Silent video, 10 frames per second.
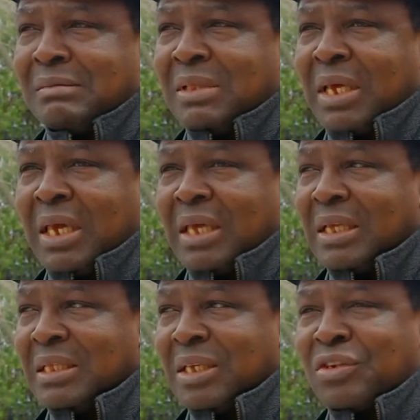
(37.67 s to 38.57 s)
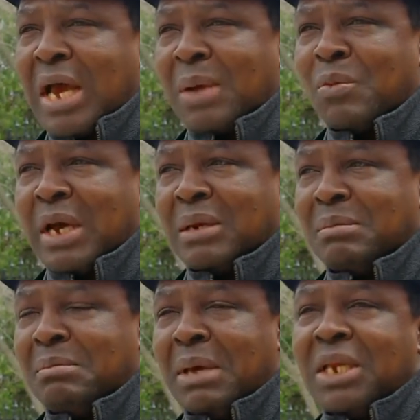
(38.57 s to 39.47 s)
the, the time when
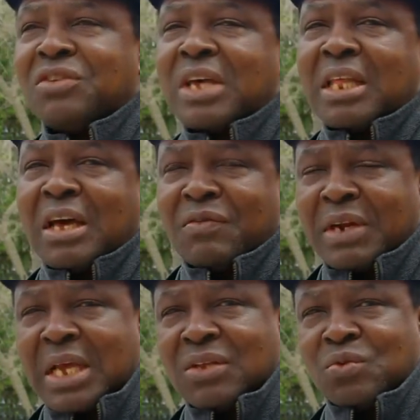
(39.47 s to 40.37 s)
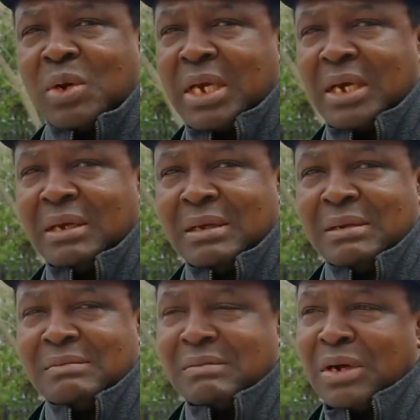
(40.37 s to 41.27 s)
many South Africans were
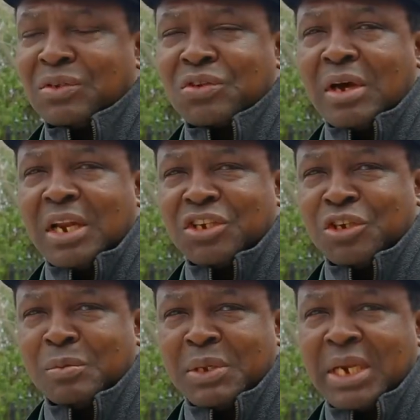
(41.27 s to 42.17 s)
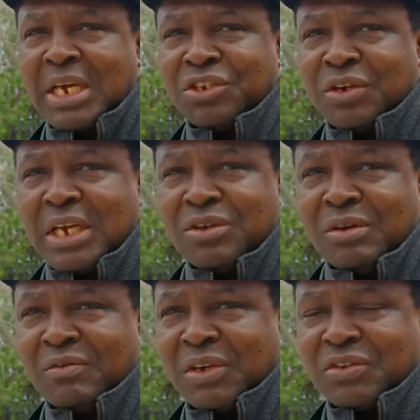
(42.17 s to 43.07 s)
on scholarship in Nigerian
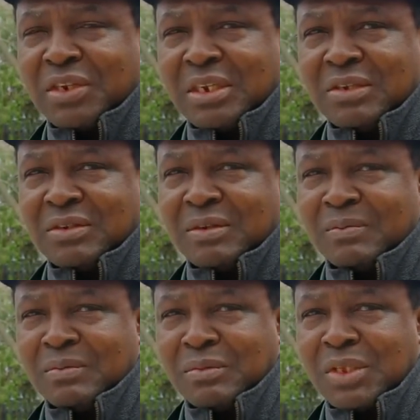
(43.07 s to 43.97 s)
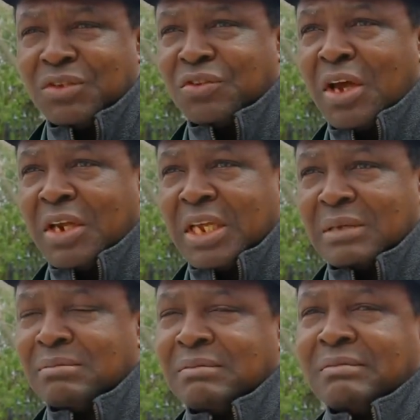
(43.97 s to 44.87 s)
universities studying.